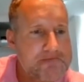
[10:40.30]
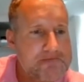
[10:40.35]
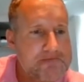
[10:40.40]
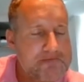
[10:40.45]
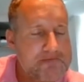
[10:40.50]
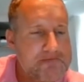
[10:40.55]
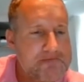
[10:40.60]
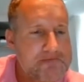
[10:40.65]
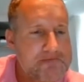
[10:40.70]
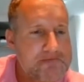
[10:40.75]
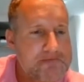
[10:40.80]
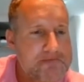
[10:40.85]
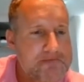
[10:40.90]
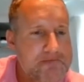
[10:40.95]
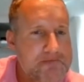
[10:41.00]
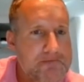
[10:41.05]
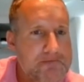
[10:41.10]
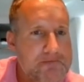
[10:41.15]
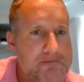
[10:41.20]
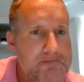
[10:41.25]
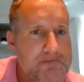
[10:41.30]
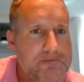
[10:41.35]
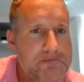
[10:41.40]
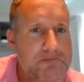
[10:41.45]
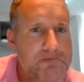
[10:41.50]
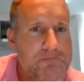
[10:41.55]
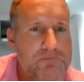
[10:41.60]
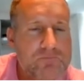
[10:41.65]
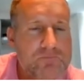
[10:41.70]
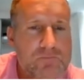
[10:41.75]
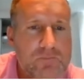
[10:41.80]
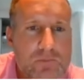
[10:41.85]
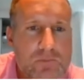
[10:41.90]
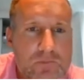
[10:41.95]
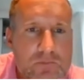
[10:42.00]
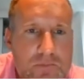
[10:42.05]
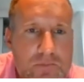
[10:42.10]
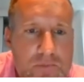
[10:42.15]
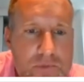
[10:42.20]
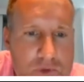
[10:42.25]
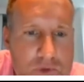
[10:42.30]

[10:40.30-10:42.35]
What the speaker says: Nothing is said.